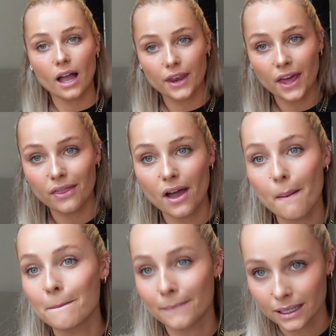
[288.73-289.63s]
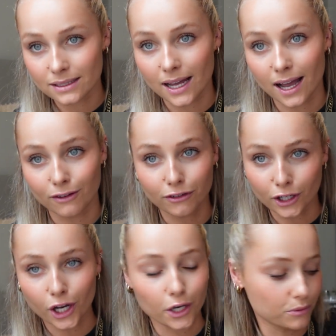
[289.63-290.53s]
Another must-have
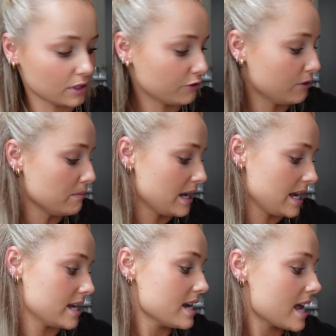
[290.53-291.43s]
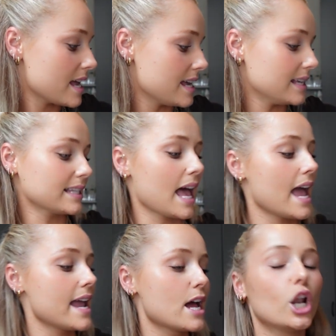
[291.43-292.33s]
coat for me is
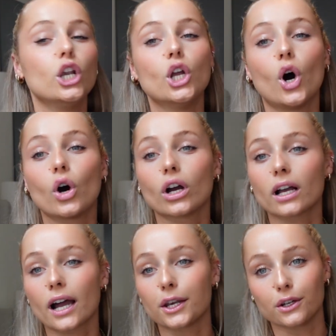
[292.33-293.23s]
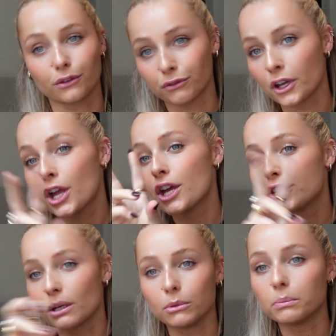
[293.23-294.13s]
a long kind of
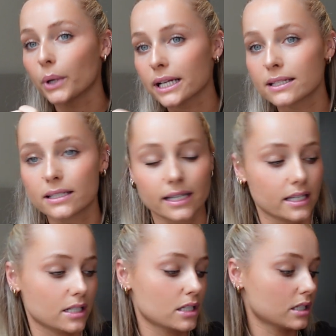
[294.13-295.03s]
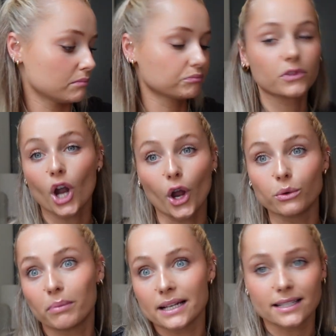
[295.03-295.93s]
double-breasted coat
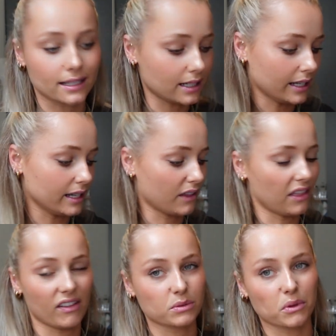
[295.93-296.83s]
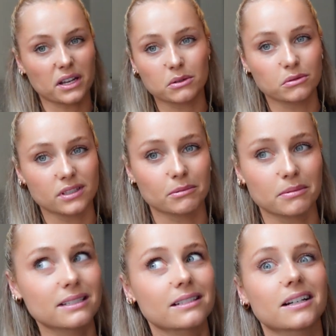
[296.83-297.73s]
basically. I think that's what they're called,
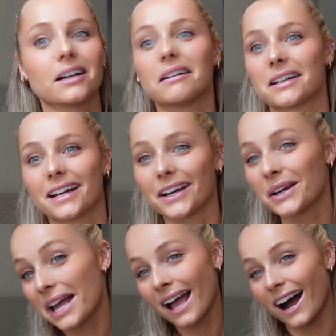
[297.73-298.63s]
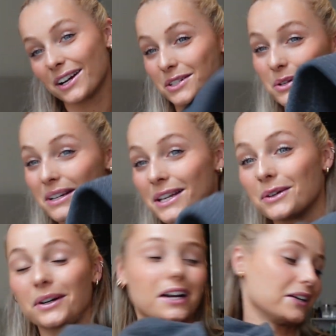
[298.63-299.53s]
double-breasted coat, I don't know. I just call it a
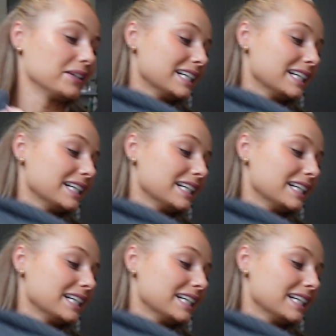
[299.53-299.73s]
long coat.